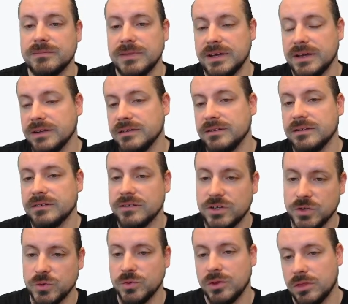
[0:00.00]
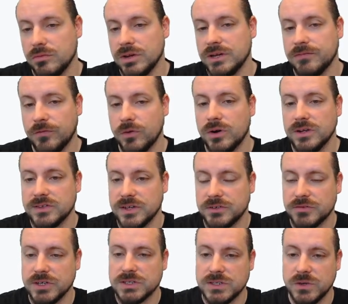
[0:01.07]
and 2, 3, 4,
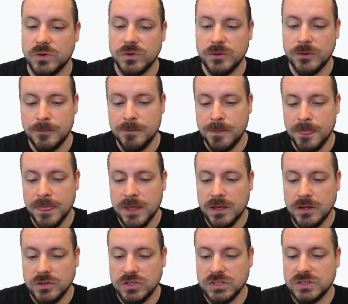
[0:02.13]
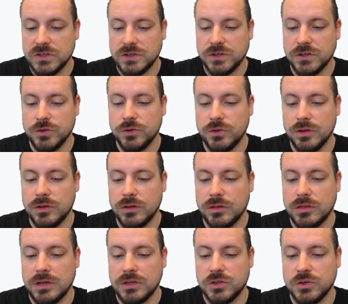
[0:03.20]
etc. So just a good
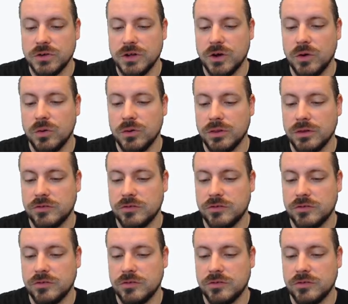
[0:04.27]
thing to know.